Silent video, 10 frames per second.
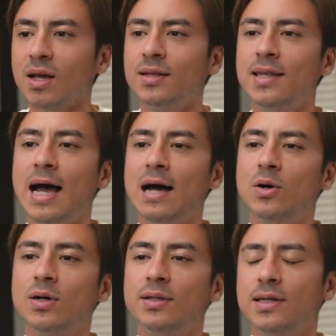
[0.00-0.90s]

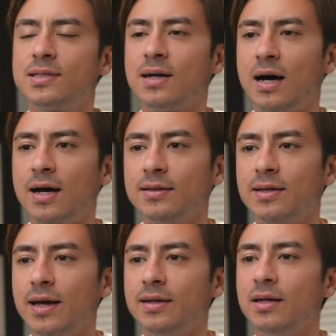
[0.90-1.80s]
Now, this
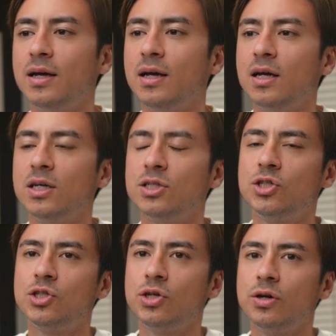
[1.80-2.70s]
content
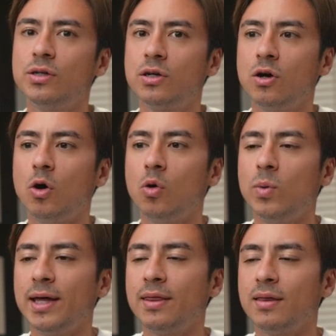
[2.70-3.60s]
should go
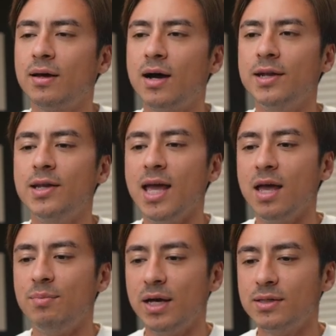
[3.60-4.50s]
with an
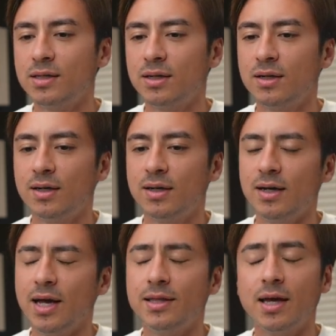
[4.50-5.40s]
image,
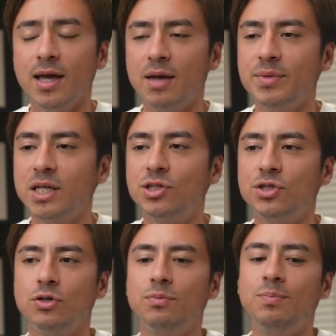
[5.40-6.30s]
and the image
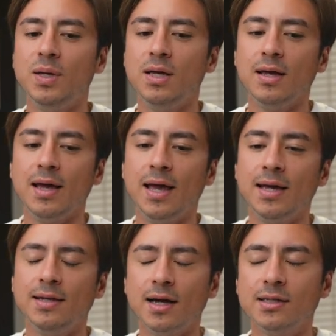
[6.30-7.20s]
should be a
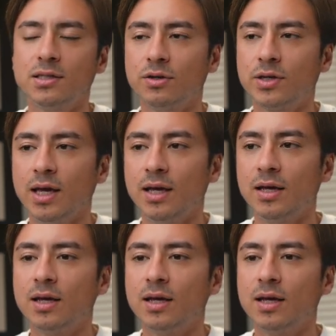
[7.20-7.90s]
nice looking